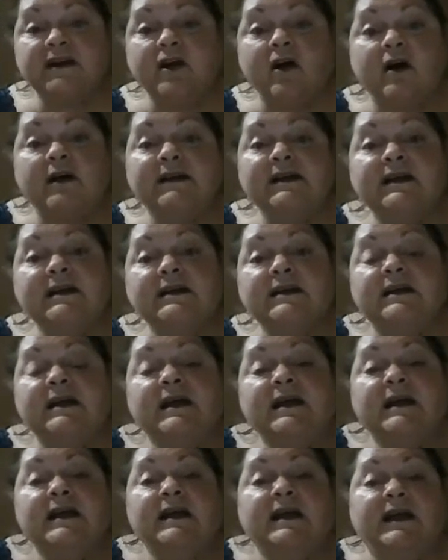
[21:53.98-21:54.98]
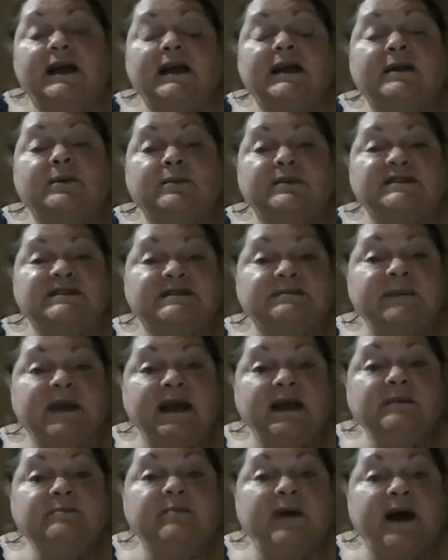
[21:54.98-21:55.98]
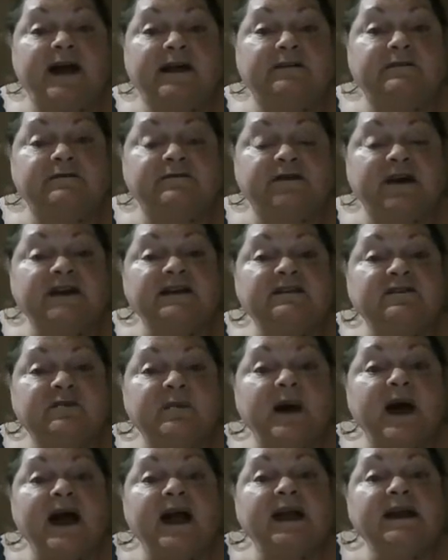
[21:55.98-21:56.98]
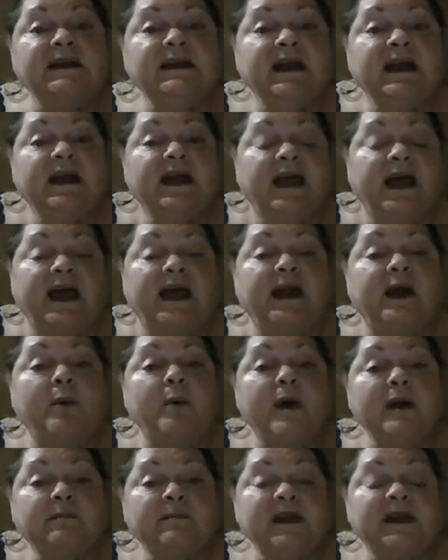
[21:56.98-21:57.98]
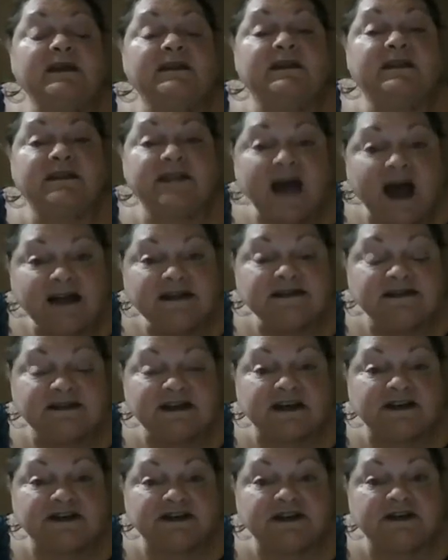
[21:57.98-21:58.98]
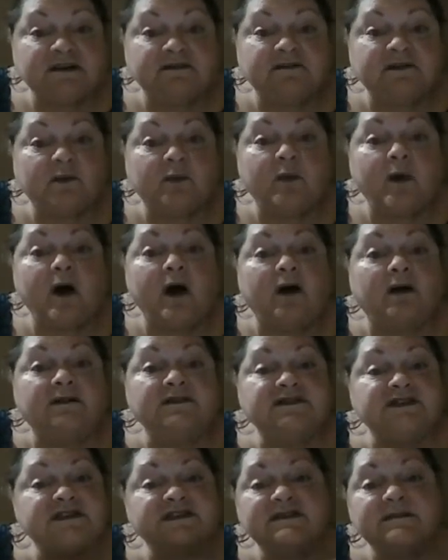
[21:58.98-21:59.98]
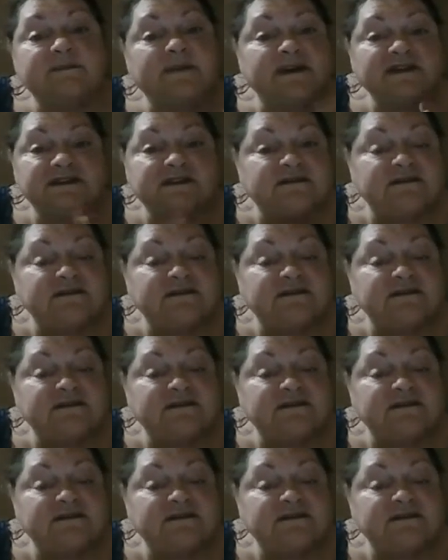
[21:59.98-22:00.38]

on it. It was made by a friend of mine, and I want to make that section of the wall just a bunch of